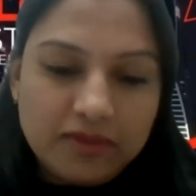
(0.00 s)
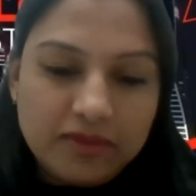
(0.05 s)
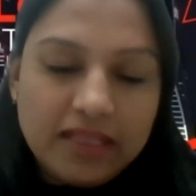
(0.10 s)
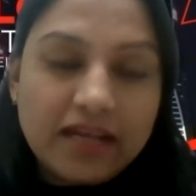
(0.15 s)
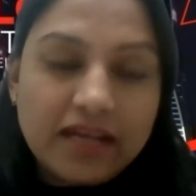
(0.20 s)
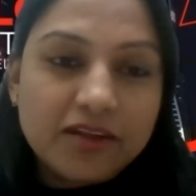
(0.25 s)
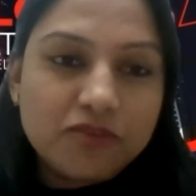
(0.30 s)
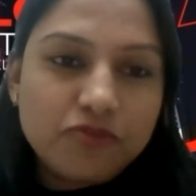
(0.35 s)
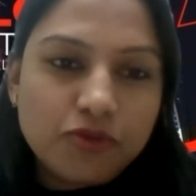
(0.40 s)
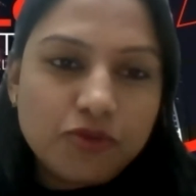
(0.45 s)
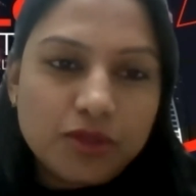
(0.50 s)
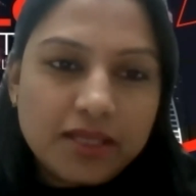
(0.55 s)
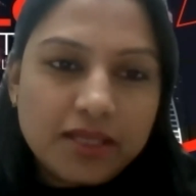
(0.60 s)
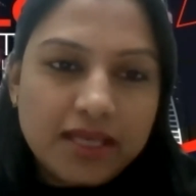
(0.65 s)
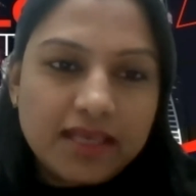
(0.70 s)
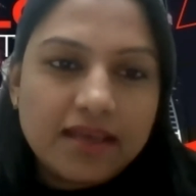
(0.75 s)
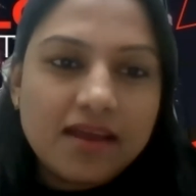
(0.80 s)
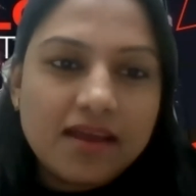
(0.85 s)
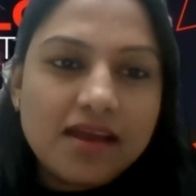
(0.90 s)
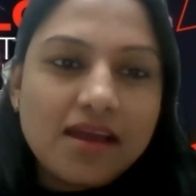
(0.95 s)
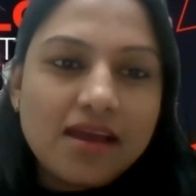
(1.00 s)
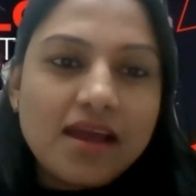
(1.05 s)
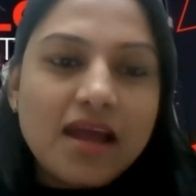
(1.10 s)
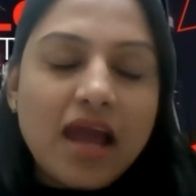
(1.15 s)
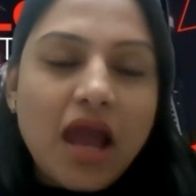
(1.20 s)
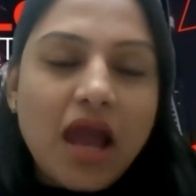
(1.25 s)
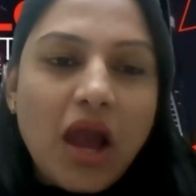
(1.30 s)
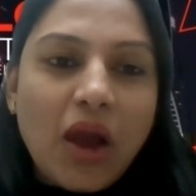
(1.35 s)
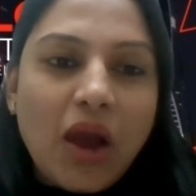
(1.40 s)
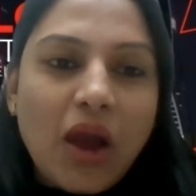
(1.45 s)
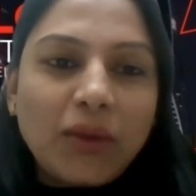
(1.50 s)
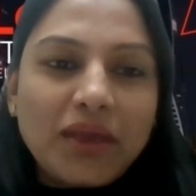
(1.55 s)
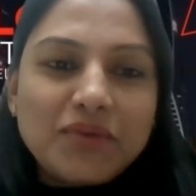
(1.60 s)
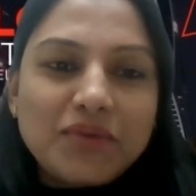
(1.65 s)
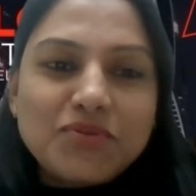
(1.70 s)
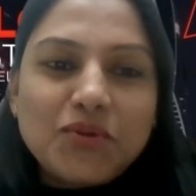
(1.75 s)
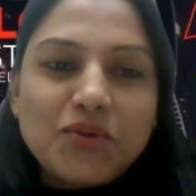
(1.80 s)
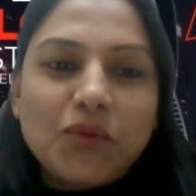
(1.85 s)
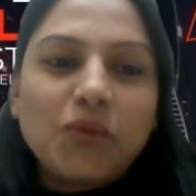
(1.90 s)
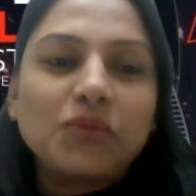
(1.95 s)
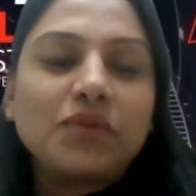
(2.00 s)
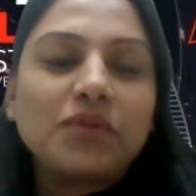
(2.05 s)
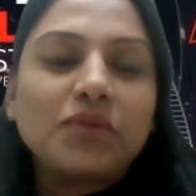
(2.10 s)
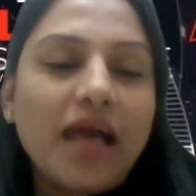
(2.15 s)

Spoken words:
learnful thing. Okay, so